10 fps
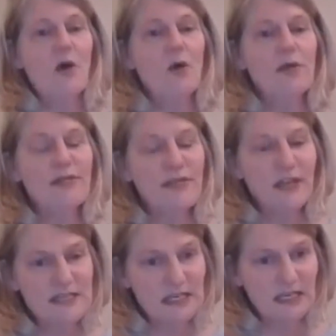
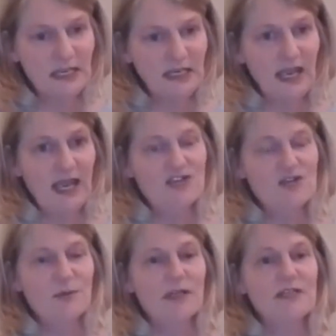authentic
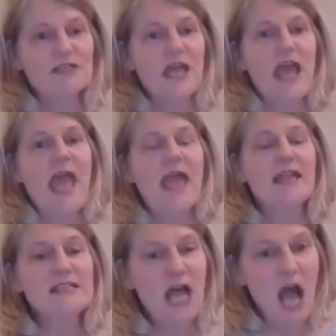engagement,
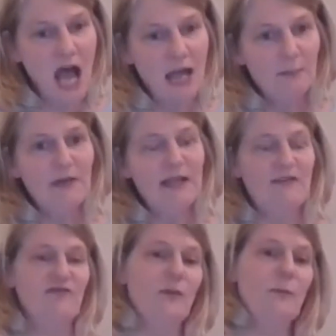and timely
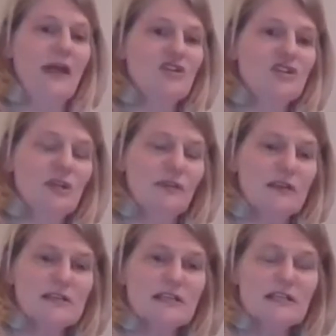information
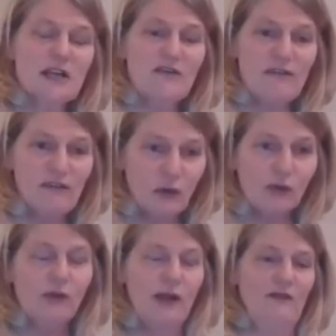that is
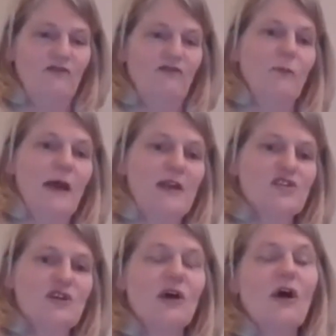full
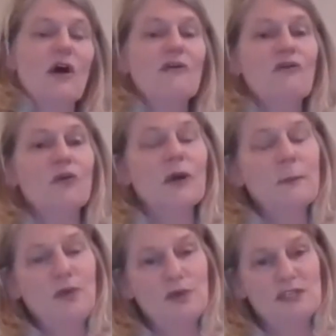information for
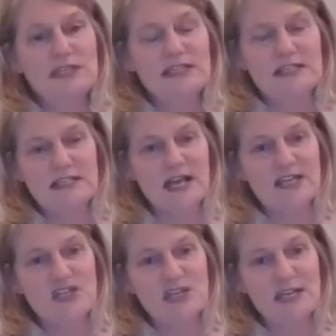communities to
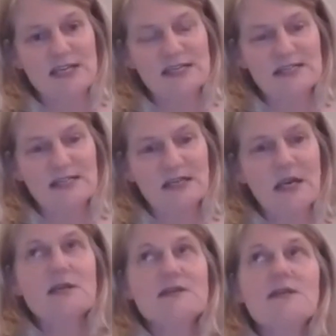digest.
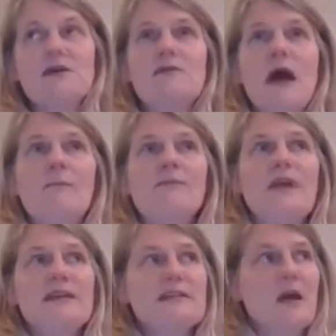So
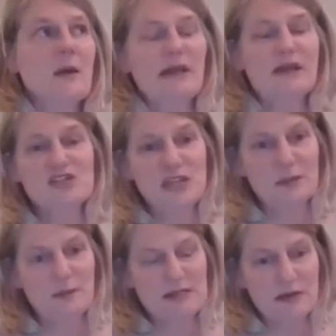that's how I managed to
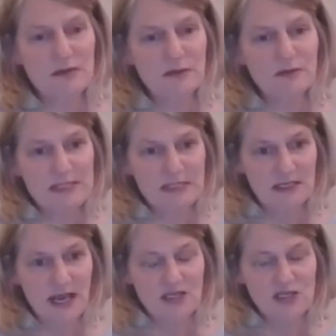get myself
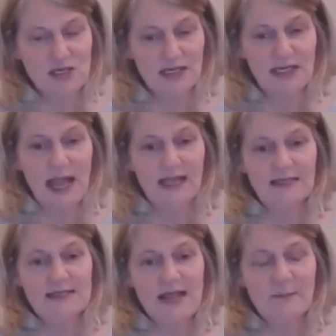arrested, actually.
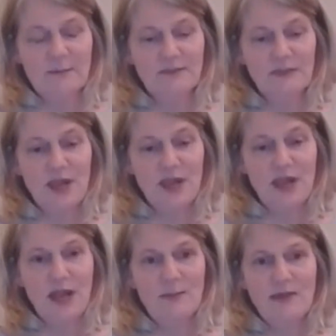And
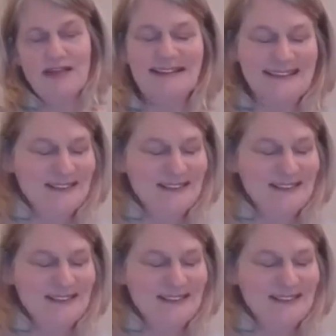I